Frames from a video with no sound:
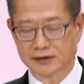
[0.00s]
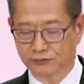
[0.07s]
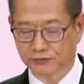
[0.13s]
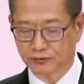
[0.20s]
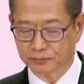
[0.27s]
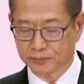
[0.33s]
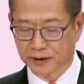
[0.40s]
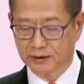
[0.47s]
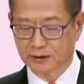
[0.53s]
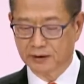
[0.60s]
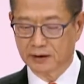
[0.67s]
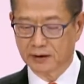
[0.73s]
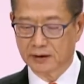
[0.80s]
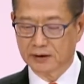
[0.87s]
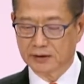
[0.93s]
as
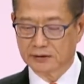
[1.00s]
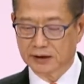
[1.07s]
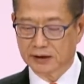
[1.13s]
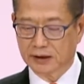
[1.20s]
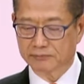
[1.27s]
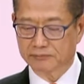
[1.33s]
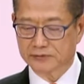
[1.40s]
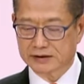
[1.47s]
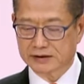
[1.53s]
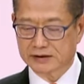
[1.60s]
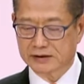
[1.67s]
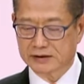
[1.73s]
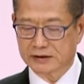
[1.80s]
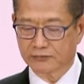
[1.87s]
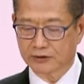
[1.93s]
supporting applications
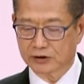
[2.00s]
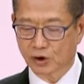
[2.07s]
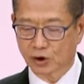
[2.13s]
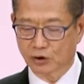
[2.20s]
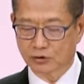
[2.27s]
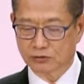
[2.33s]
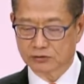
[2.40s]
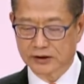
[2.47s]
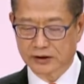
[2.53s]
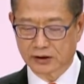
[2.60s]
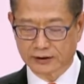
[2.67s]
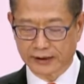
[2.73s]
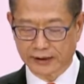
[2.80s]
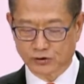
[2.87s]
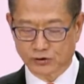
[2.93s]
for
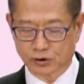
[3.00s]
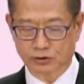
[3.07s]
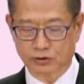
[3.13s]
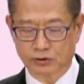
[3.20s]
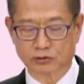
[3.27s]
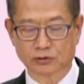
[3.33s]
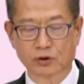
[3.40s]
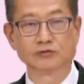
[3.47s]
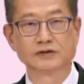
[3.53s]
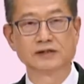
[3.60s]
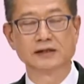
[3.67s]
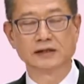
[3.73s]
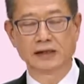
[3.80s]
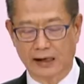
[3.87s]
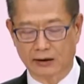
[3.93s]
exceeding building height limits
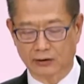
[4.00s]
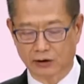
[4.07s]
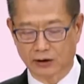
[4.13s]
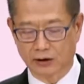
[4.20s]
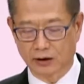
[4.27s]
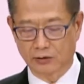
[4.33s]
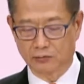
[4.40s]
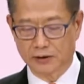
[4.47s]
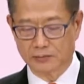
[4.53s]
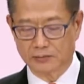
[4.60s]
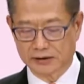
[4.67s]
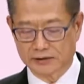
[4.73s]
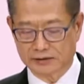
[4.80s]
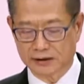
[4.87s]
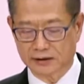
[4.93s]
due to
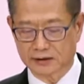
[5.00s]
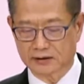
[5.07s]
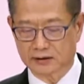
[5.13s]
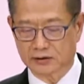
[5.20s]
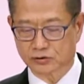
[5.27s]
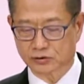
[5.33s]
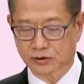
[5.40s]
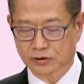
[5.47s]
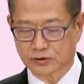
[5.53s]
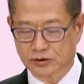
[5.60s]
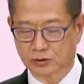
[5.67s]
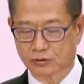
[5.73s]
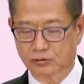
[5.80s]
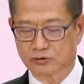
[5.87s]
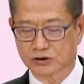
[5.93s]
increase in floor
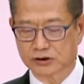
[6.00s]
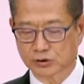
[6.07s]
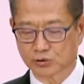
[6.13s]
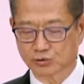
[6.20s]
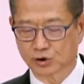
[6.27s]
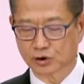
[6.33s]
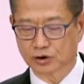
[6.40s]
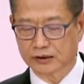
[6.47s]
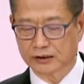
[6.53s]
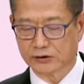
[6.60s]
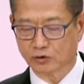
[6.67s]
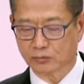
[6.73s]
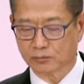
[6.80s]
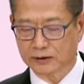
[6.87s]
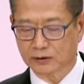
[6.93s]
area caused by the
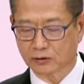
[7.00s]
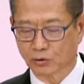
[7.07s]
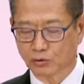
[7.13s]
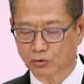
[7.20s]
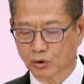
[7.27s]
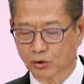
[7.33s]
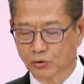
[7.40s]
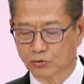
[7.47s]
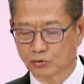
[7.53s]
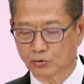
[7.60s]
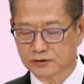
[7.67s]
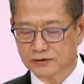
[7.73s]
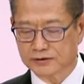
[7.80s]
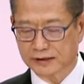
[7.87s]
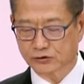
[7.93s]
adoption of
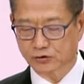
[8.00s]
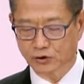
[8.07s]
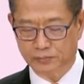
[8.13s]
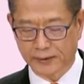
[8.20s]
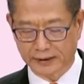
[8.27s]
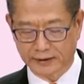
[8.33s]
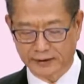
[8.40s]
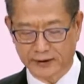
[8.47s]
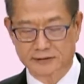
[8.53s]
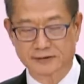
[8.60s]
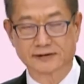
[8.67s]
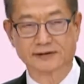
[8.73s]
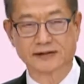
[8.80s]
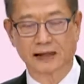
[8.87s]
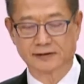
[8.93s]
MIC.
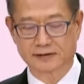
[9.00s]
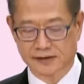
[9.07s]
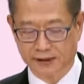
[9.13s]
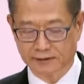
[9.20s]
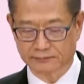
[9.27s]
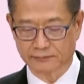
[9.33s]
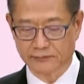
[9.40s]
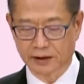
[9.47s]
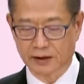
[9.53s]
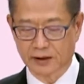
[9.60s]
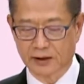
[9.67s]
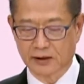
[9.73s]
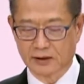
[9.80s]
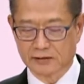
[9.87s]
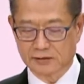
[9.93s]
The
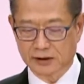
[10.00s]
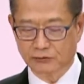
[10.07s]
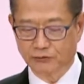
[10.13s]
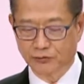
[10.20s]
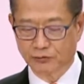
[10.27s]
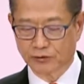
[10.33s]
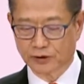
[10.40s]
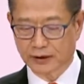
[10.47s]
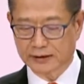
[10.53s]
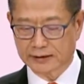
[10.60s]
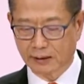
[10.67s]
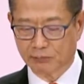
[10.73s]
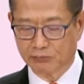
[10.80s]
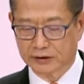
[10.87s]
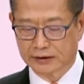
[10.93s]
government will put the
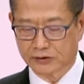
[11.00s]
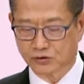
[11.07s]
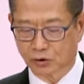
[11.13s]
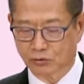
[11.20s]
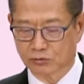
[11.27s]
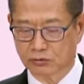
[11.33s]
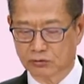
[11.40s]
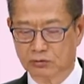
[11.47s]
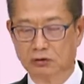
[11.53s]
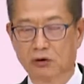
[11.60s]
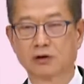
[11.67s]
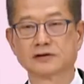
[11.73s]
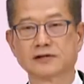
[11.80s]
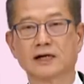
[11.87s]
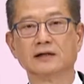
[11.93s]
above measures
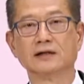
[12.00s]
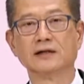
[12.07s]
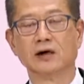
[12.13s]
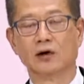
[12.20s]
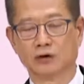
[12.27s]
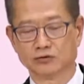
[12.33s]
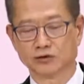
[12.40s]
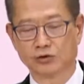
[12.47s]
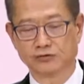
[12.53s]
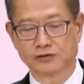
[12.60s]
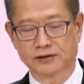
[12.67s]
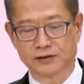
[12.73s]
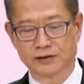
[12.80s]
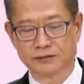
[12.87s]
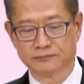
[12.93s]
in place in the
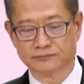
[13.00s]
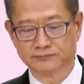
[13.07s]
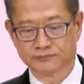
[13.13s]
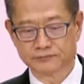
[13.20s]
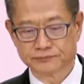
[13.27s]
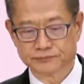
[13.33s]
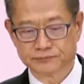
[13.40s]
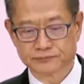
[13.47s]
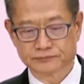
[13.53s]
middle of this year.